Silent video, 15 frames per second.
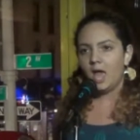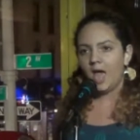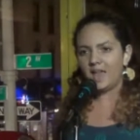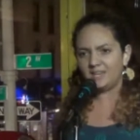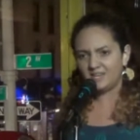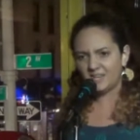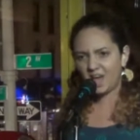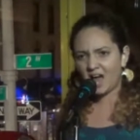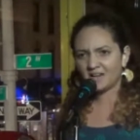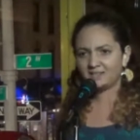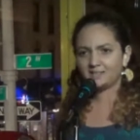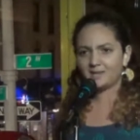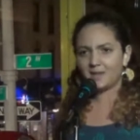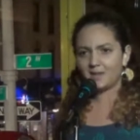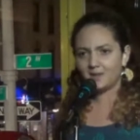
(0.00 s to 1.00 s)
and
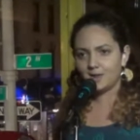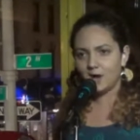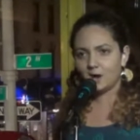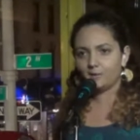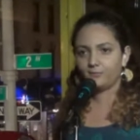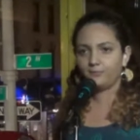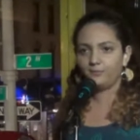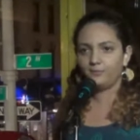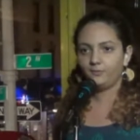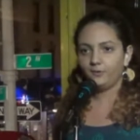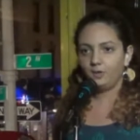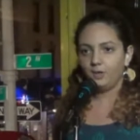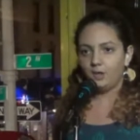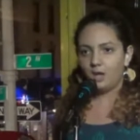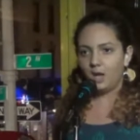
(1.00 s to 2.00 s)
not enough
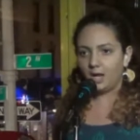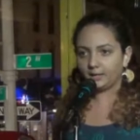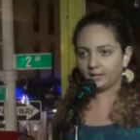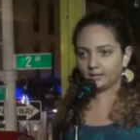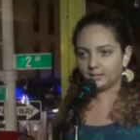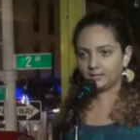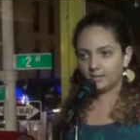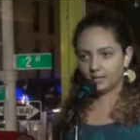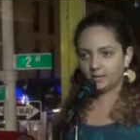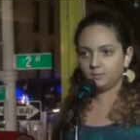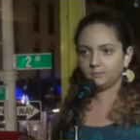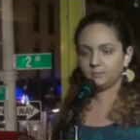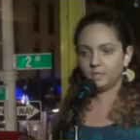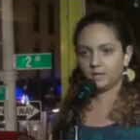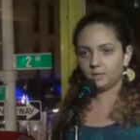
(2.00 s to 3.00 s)
mm. at the
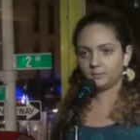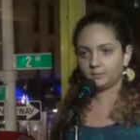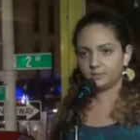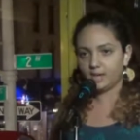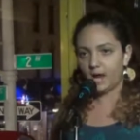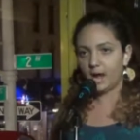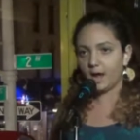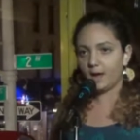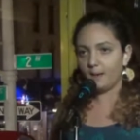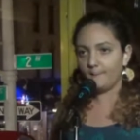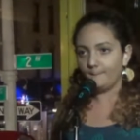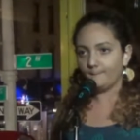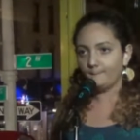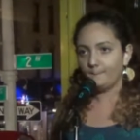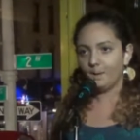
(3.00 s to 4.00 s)
same damn time.
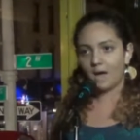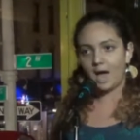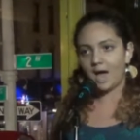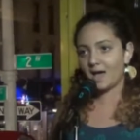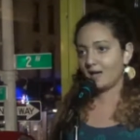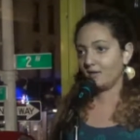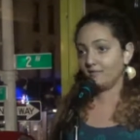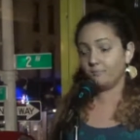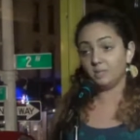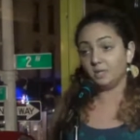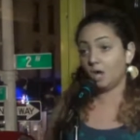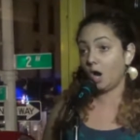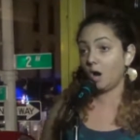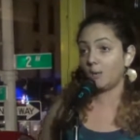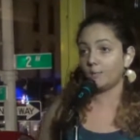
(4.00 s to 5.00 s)
I have
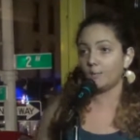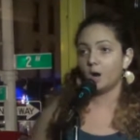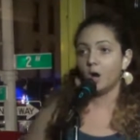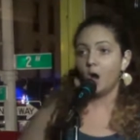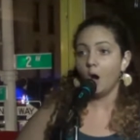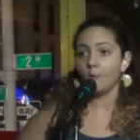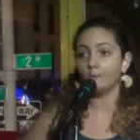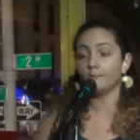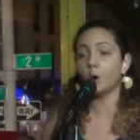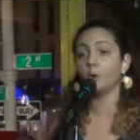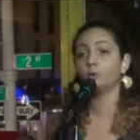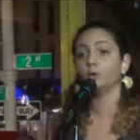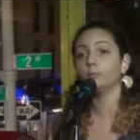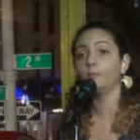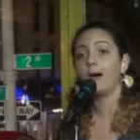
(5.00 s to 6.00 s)
become
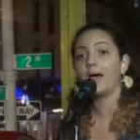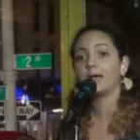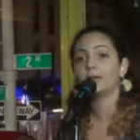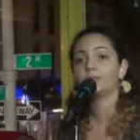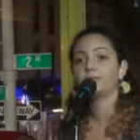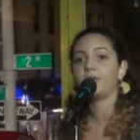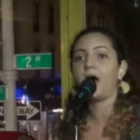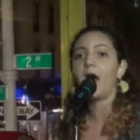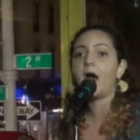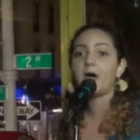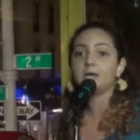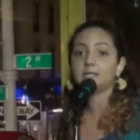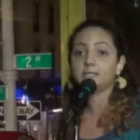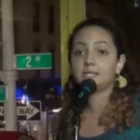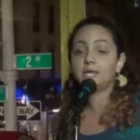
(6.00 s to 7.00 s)
motorbike
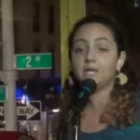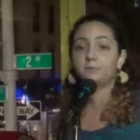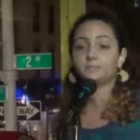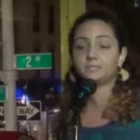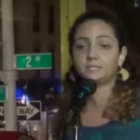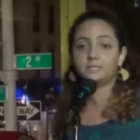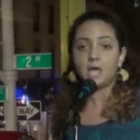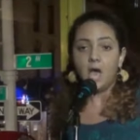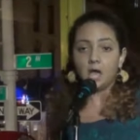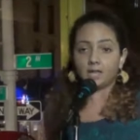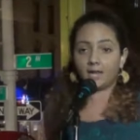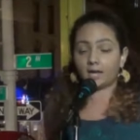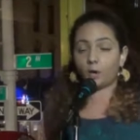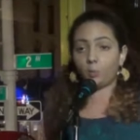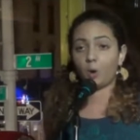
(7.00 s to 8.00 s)
thighs, hips,
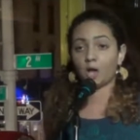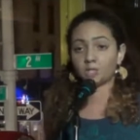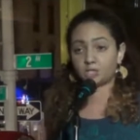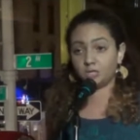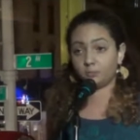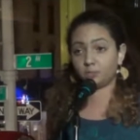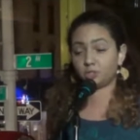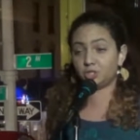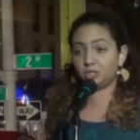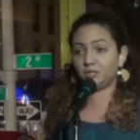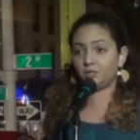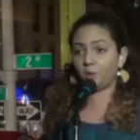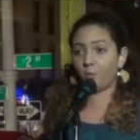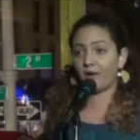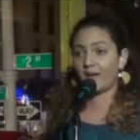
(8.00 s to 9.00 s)
like a washing
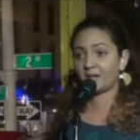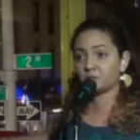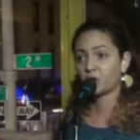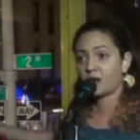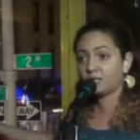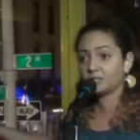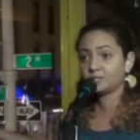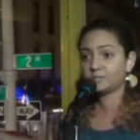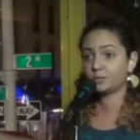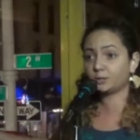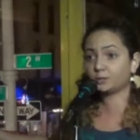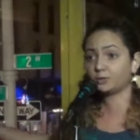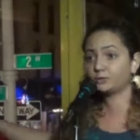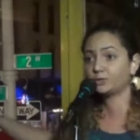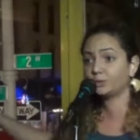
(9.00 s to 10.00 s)
machine, the way I try to
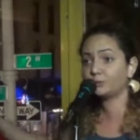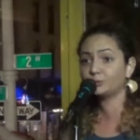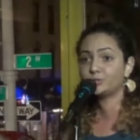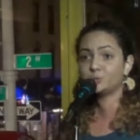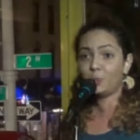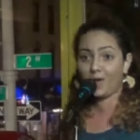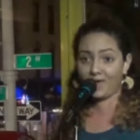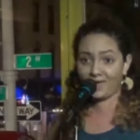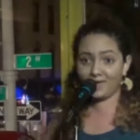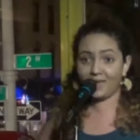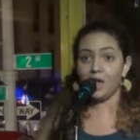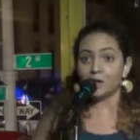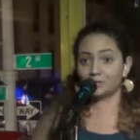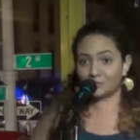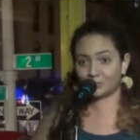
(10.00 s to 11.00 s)
circle, circle, sway,
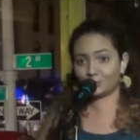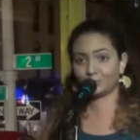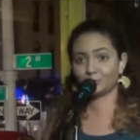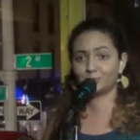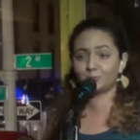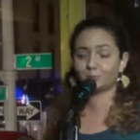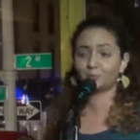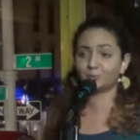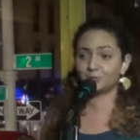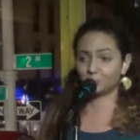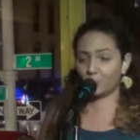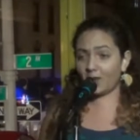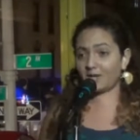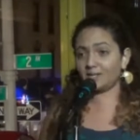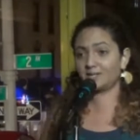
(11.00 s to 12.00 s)
circle, circle,
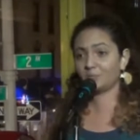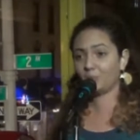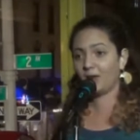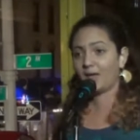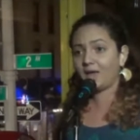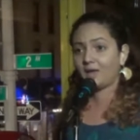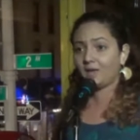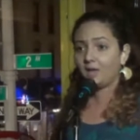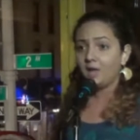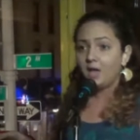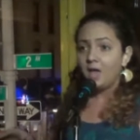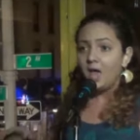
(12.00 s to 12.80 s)
sway, sway.